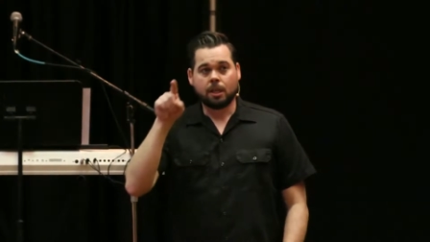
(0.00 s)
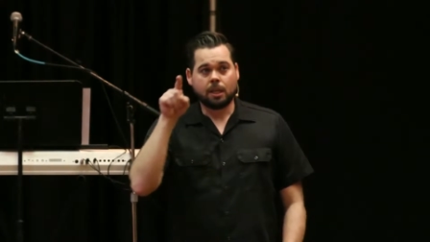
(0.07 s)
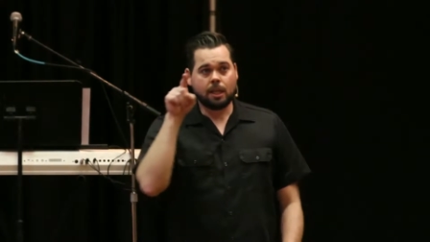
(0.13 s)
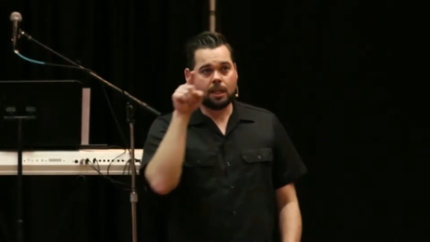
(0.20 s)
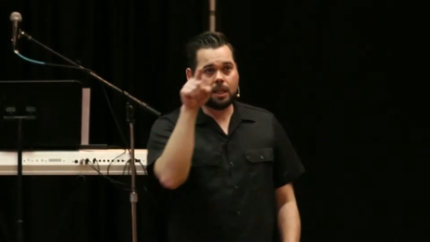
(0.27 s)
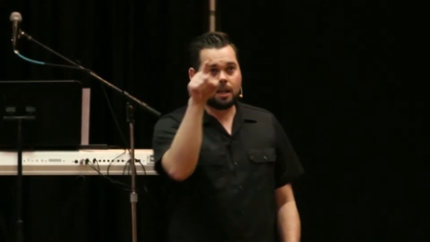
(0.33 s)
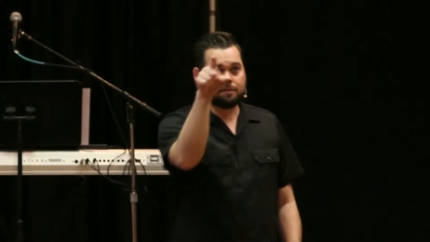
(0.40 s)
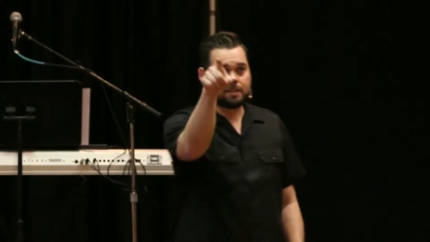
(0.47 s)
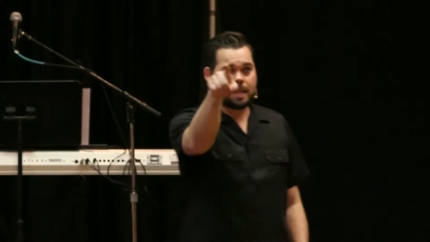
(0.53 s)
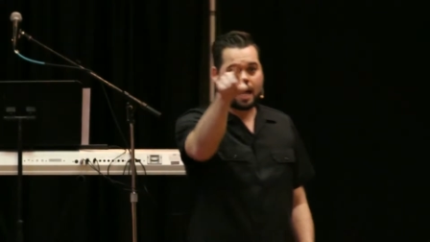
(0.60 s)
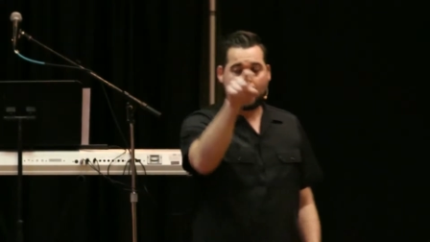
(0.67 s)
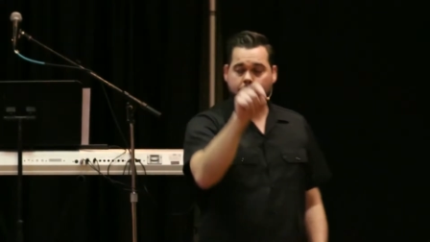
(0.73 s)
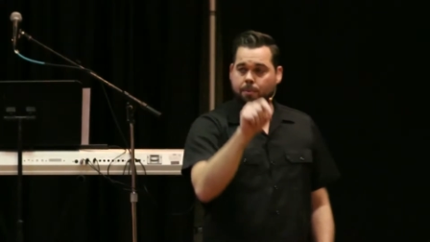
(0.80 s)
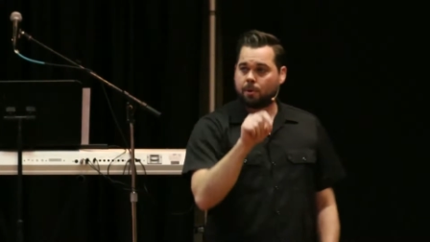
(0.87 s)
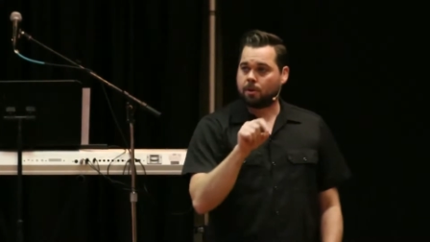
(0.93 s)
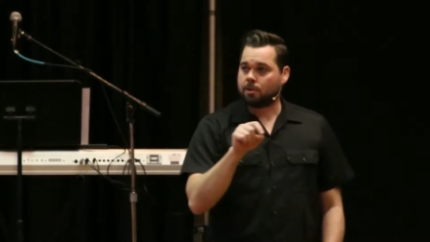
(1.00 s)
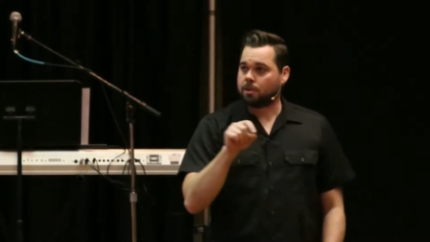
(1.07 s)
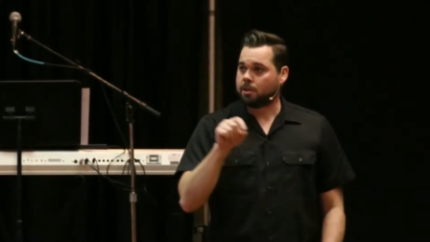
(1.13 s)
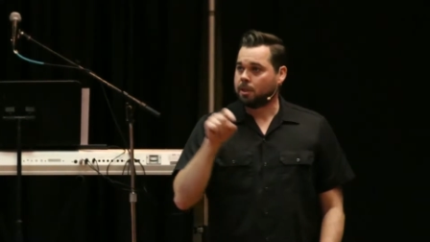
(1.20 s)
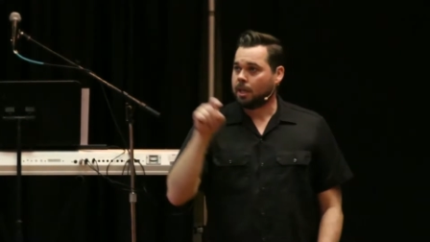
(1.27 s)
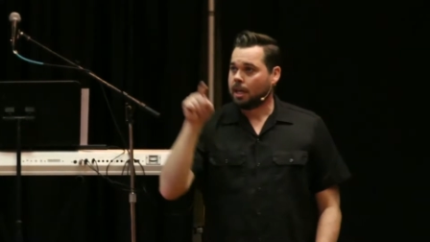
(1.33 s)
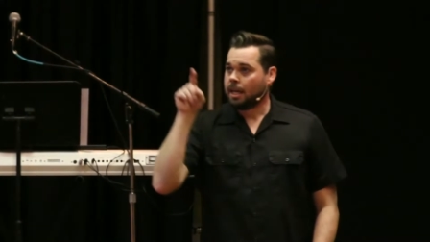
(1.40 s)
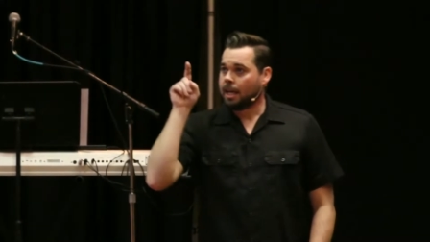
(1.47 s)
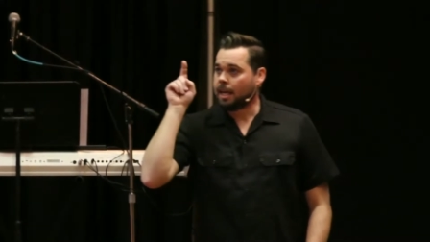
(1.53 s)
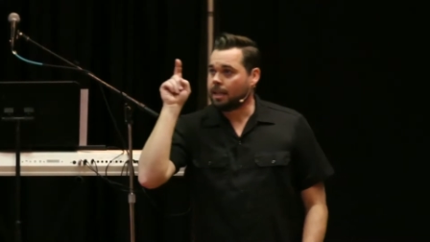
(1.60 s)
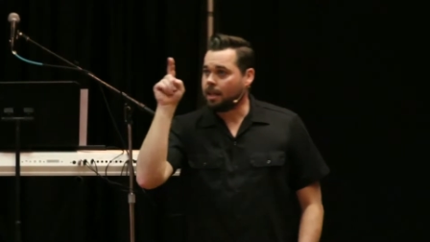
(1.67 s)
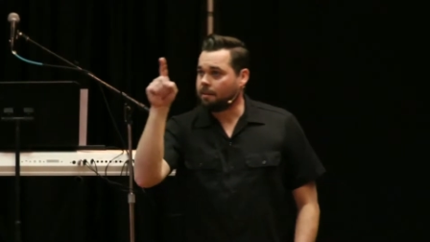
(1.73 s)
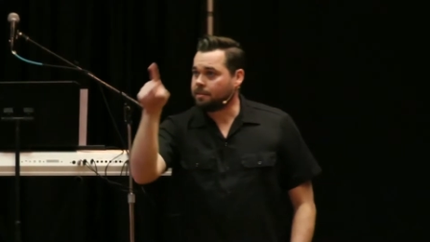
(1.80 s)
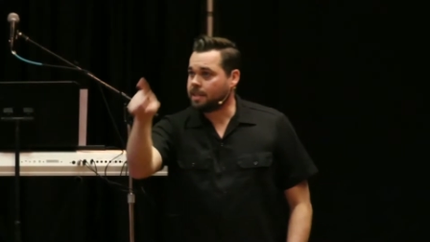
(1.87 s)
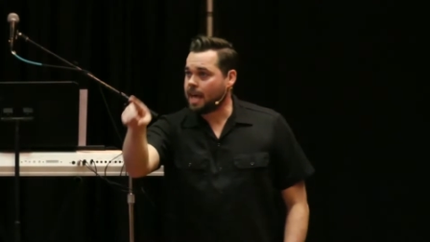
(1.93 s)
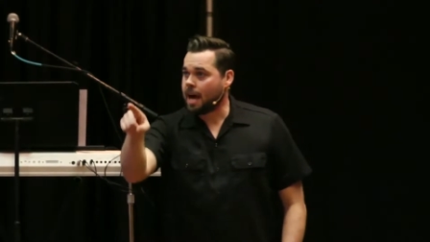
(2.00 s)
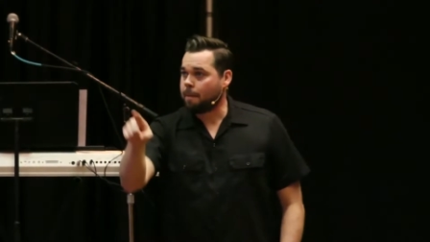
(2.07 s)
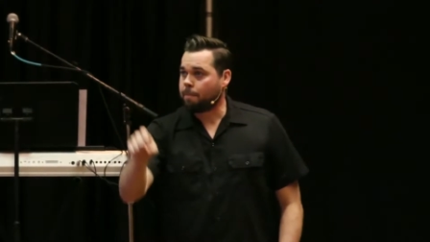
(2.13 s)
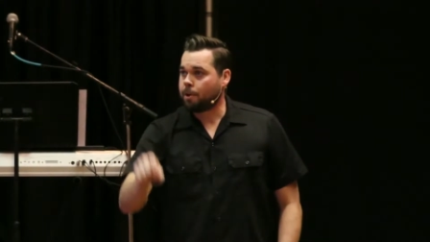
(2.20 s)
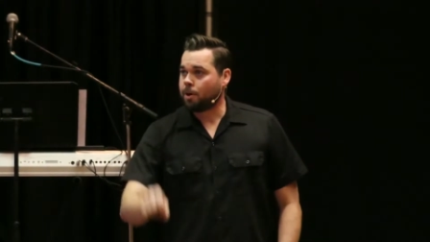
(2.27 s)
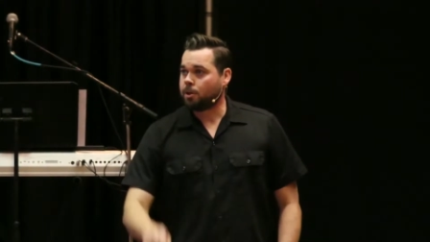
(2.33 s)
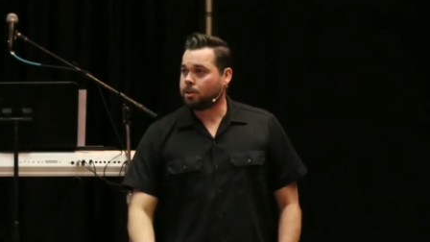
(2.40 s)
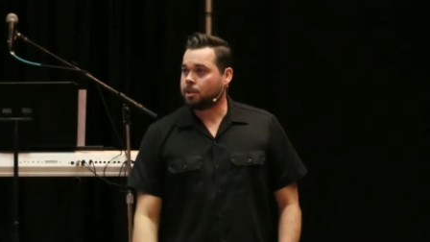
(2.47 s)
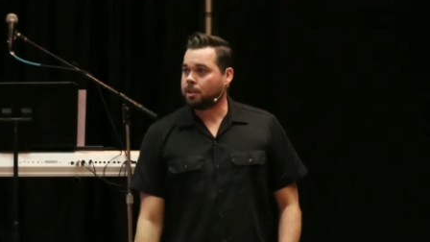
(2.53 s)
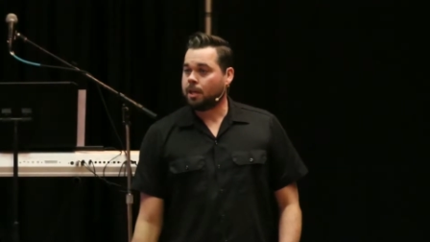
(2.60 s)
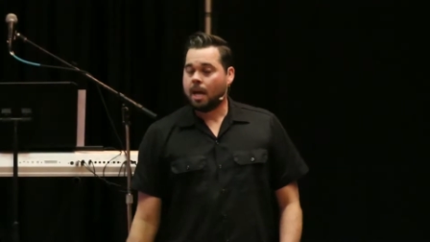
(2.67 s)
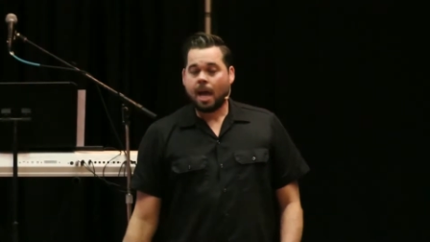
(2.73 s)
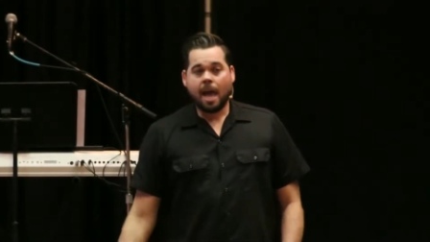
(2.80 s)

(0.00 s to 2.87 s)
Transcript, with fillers: He loves that person. He loves that person.